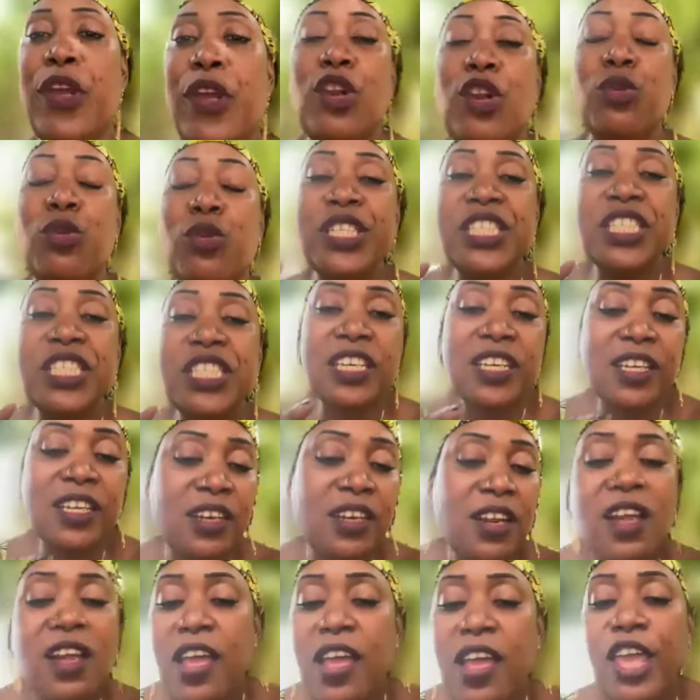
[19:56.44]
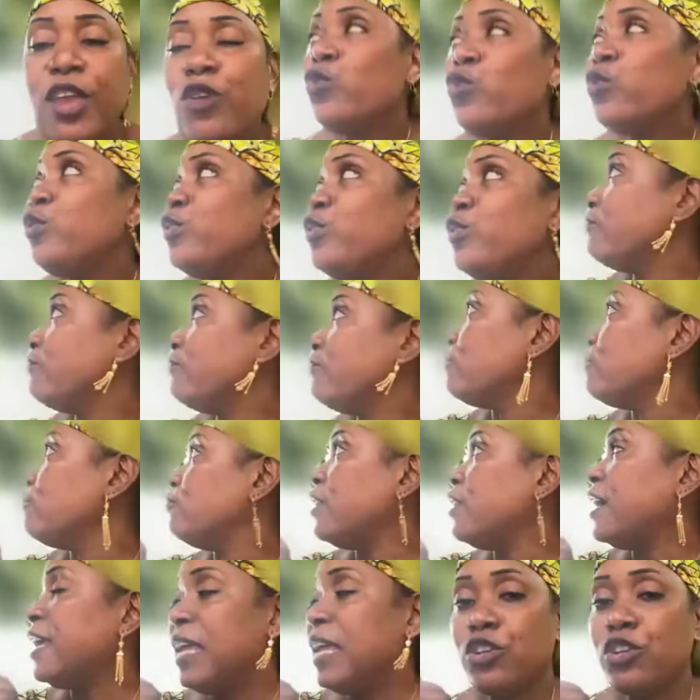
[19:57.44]
for example, on a
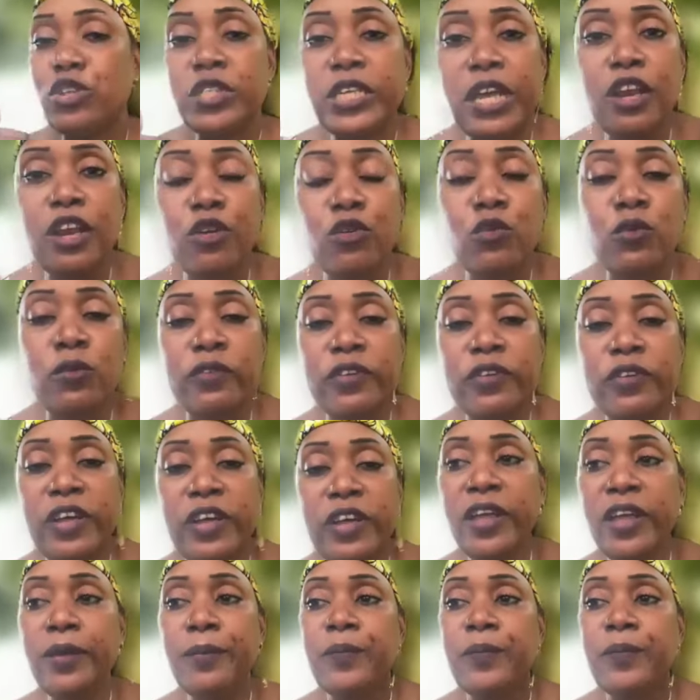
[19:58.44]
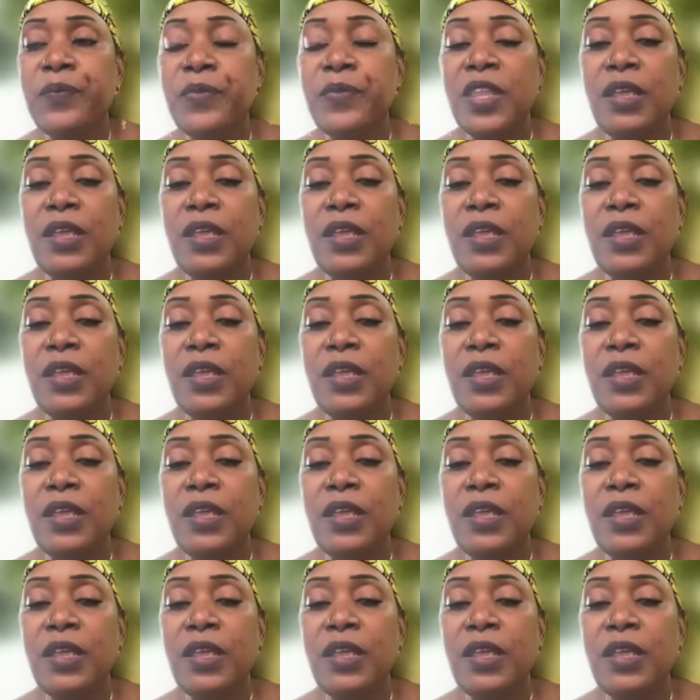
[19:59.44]
cloudy day like today,